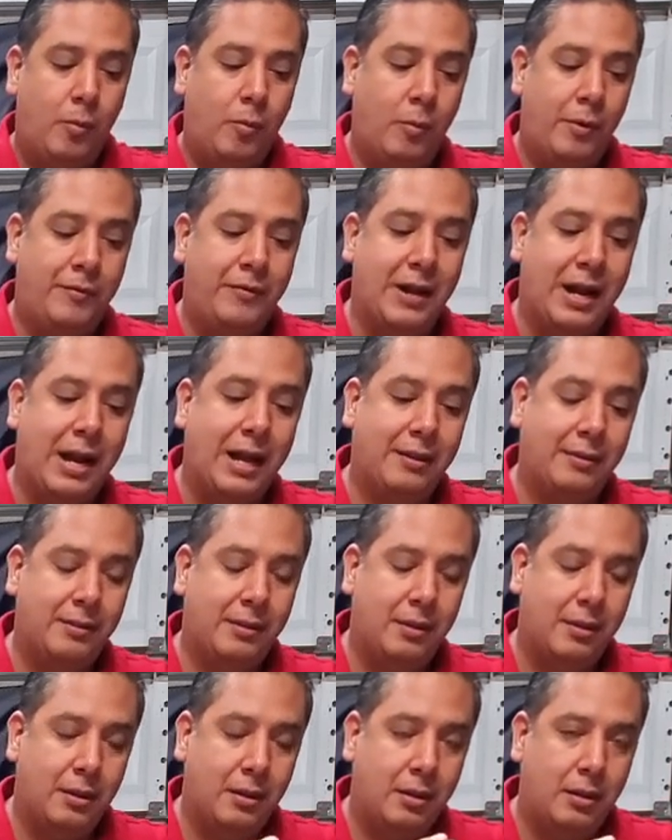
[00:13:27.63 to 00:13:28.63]
We've got
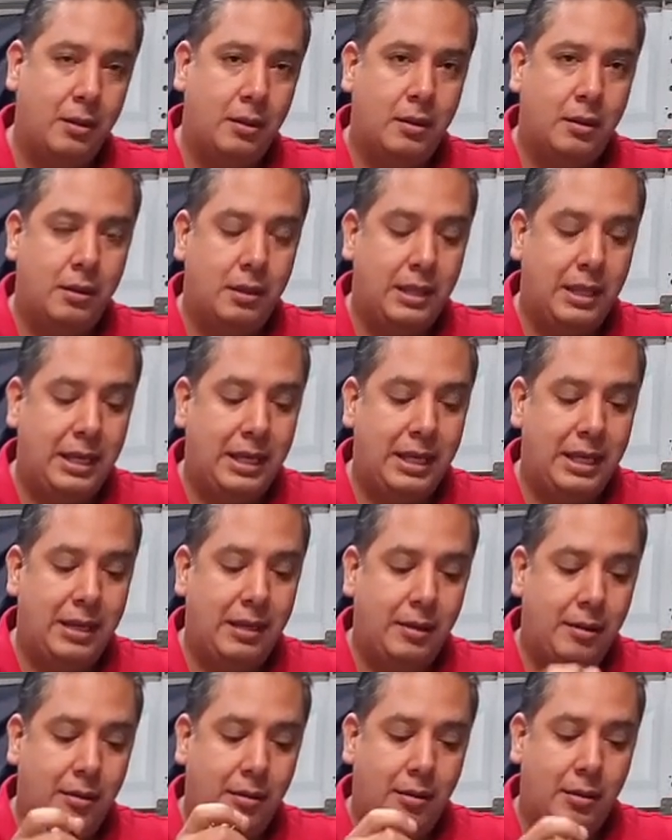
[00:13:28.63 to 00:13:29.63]

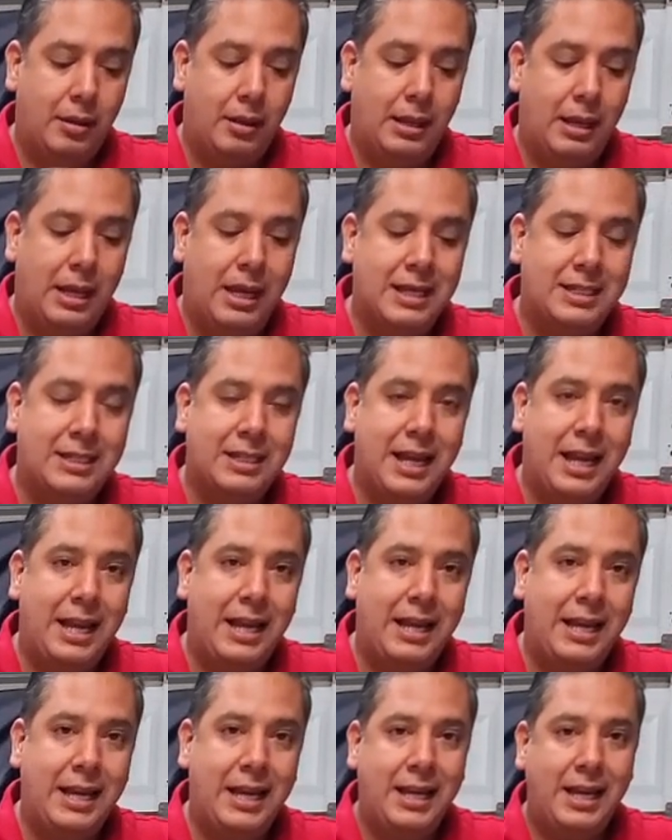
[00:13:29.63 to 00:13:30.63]
the
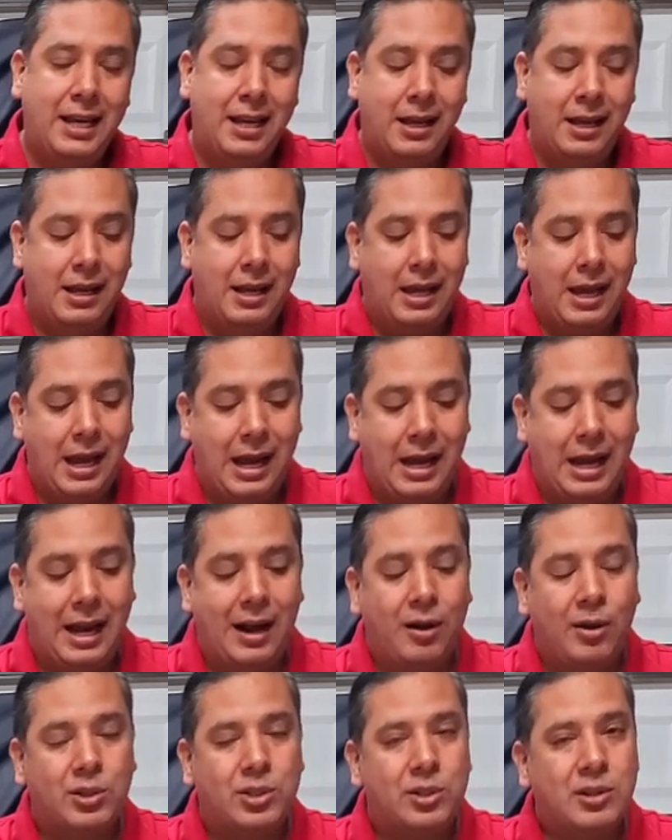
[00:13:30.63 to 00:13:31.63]
SAE, and I
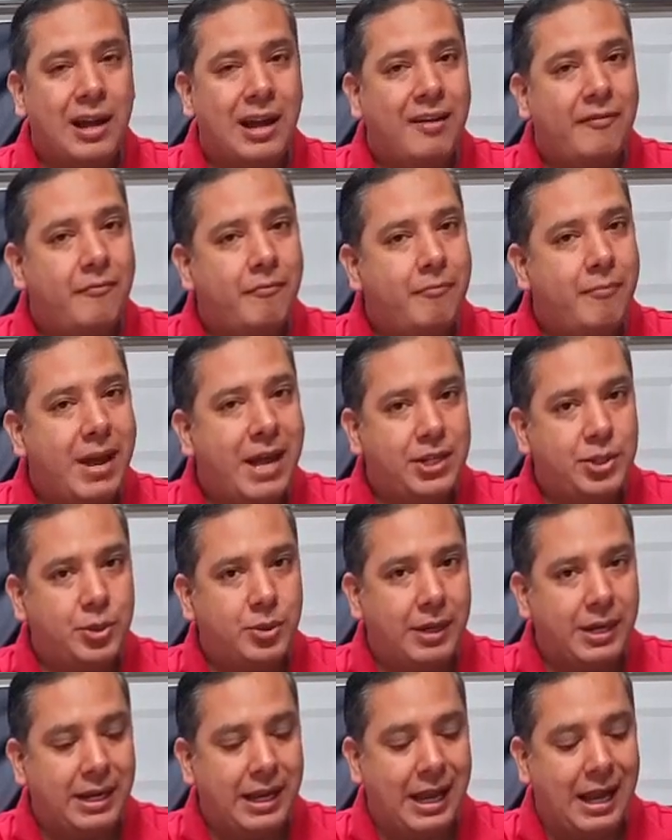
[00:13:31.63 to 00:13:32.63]
also have
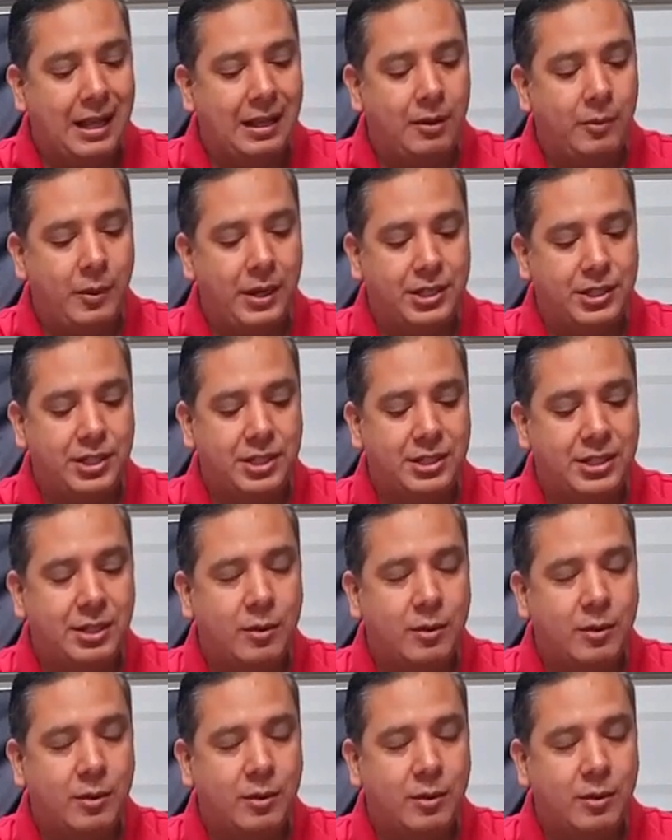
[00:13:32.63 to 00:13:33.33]
metric Allen wrenches.